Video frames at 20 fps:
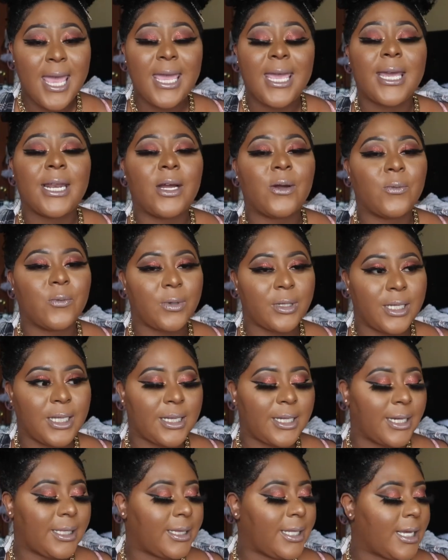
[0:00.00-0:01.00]
and I really
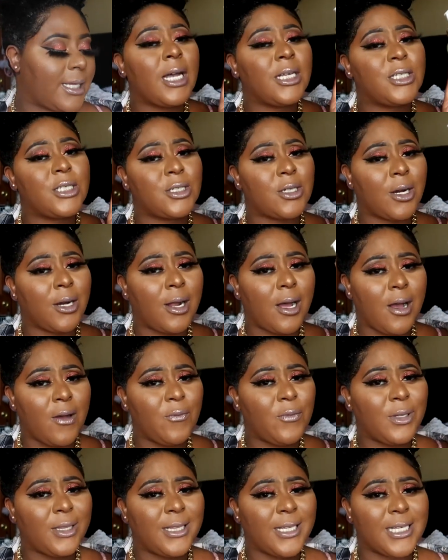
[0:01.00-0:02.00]
like that I start
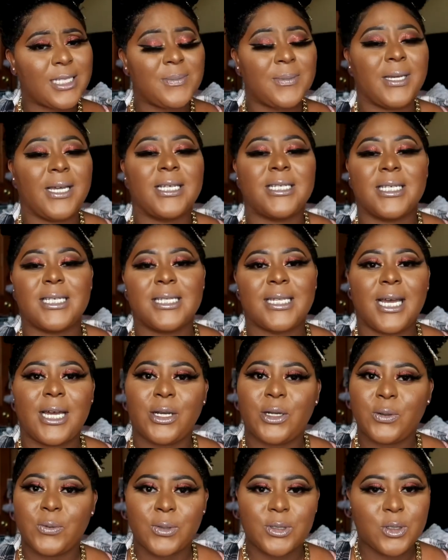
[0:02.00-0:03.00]
off with this because it's
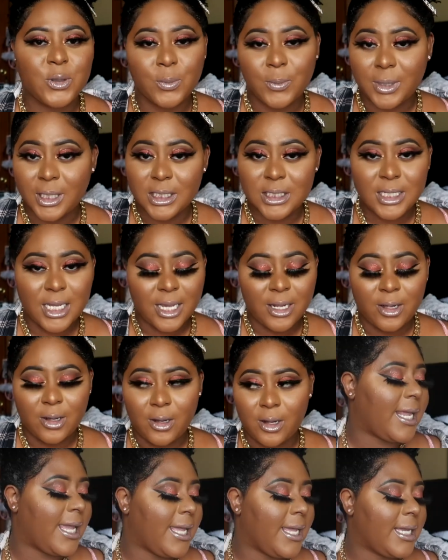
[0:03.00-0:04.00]
not doing too much at all
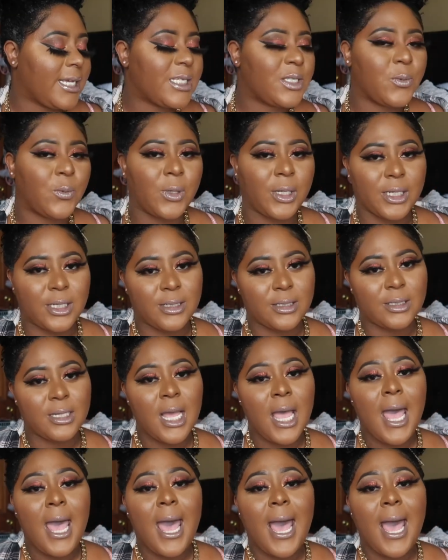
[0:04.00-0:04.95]
today as well